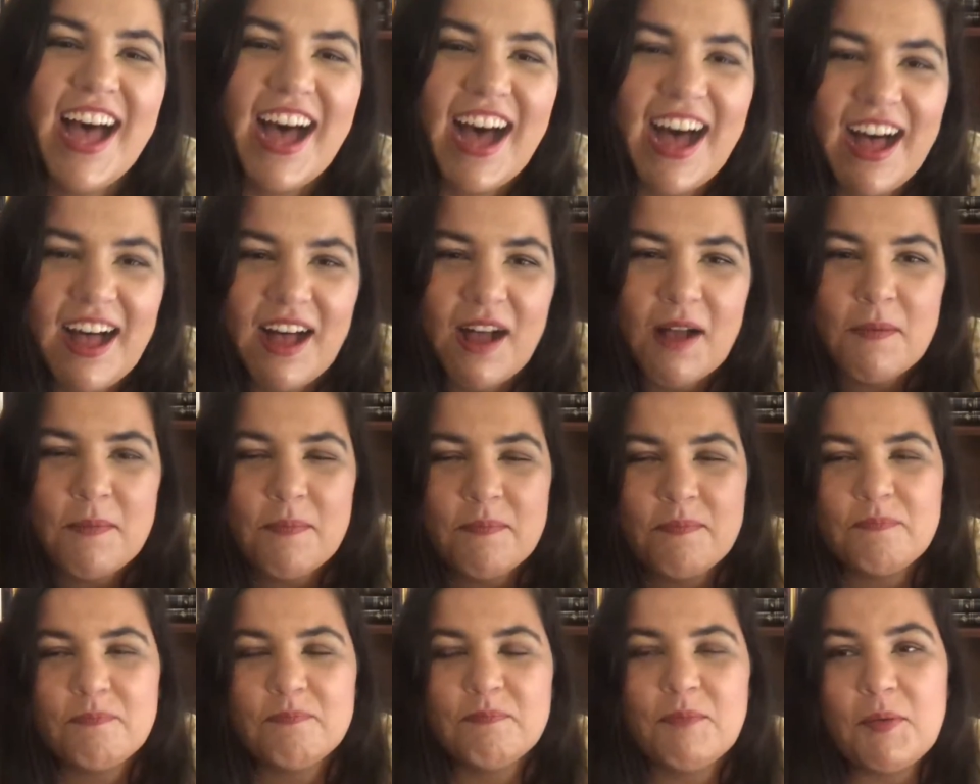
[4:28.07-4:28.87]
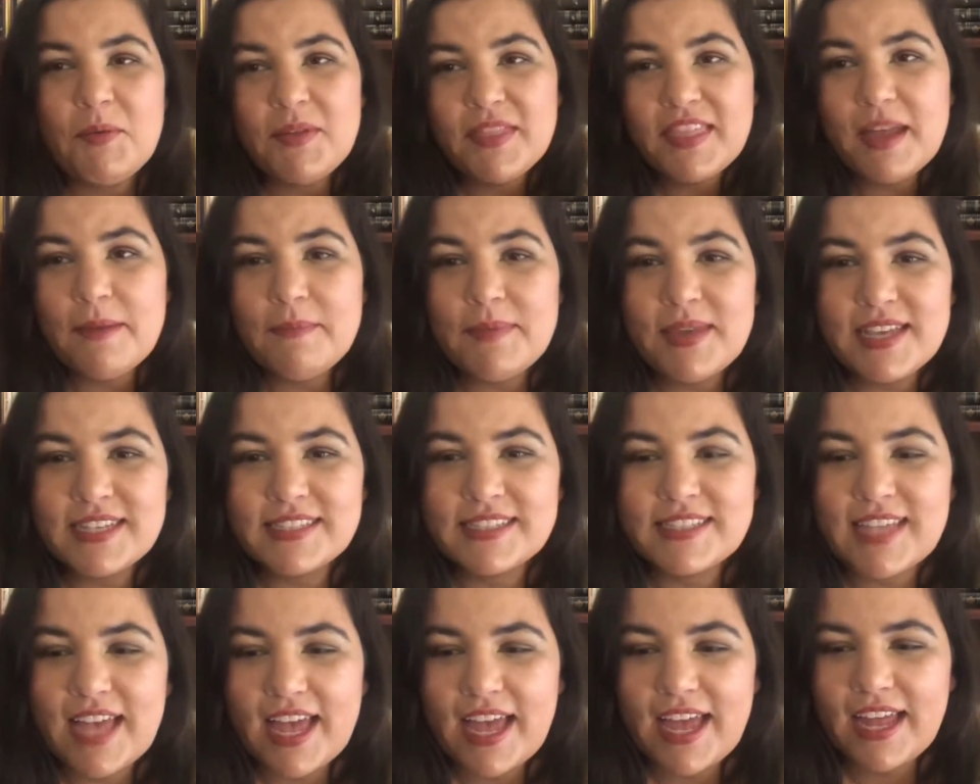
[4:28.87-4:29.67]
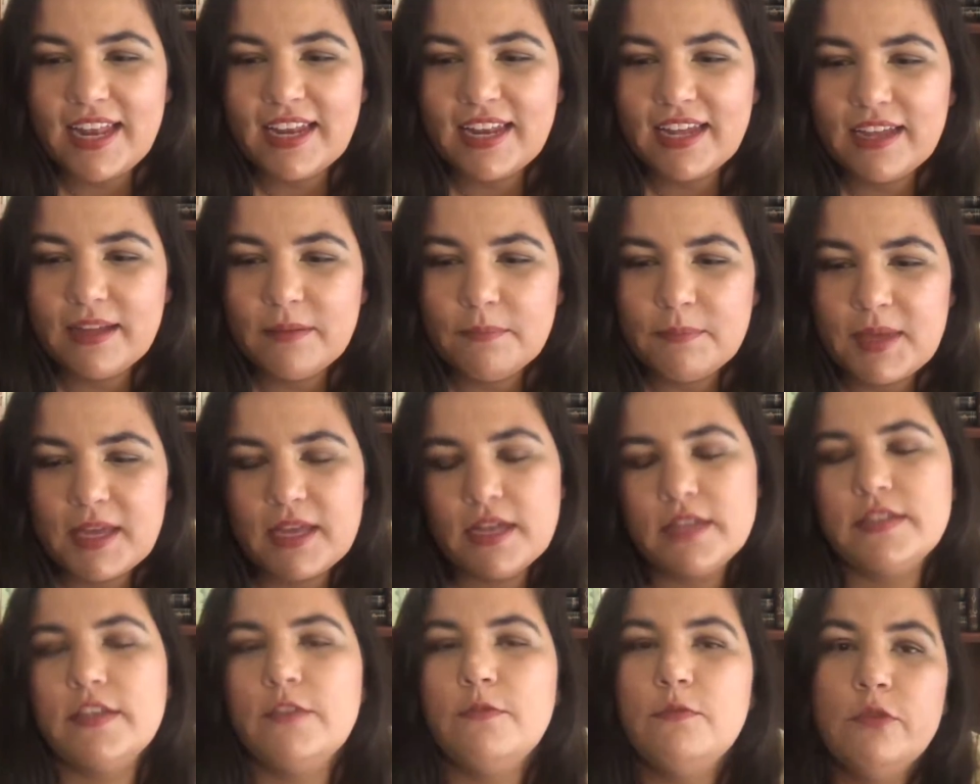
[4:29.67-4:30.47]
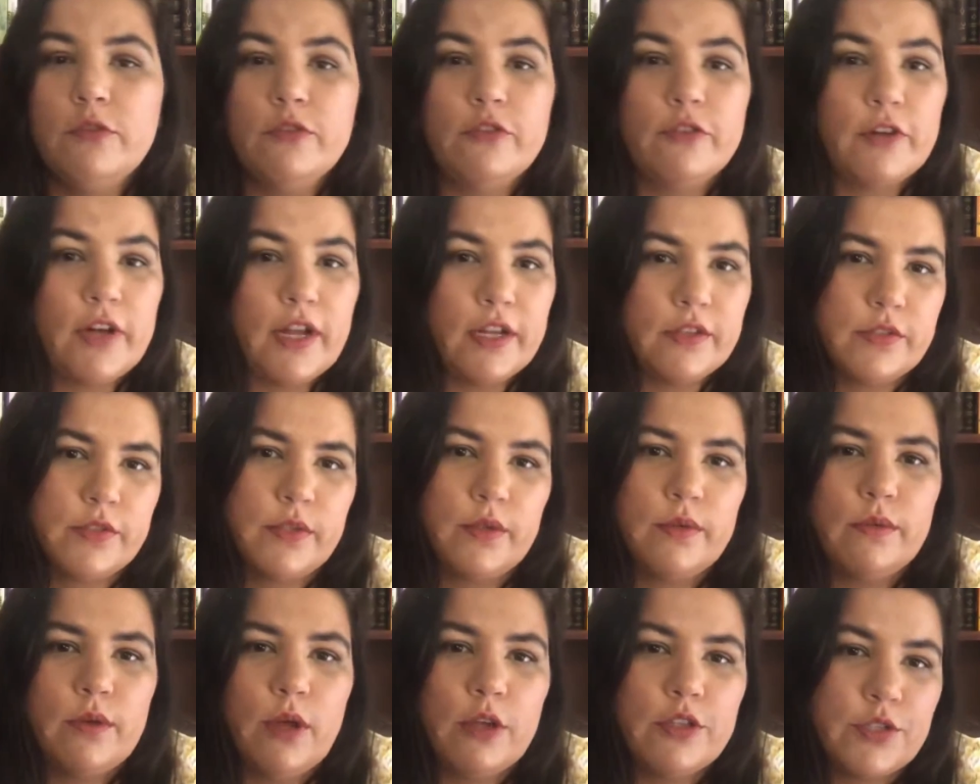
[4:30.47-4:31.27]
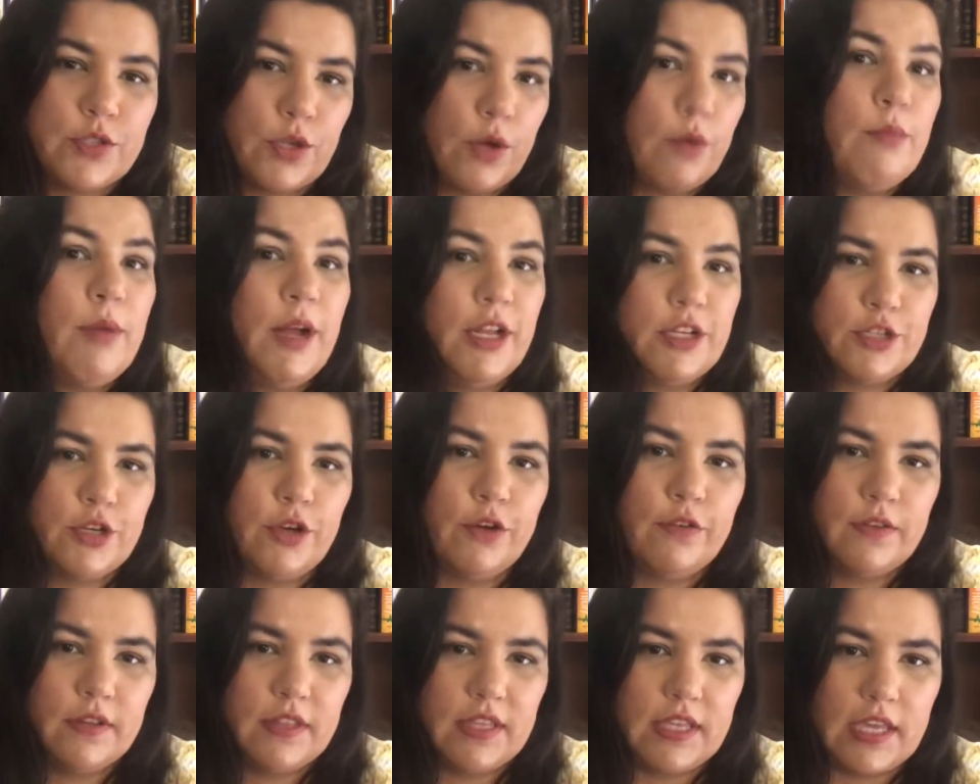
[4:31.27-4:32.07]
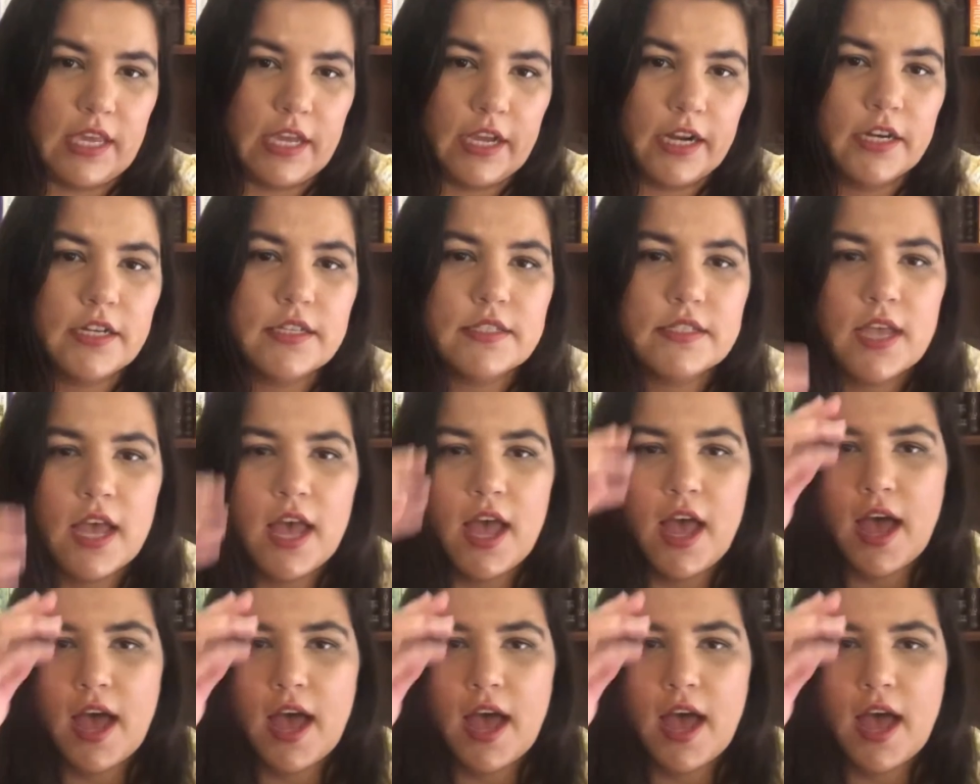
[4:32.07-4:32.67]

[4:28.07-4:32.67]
But with that being said, because I've moved around so much over the years,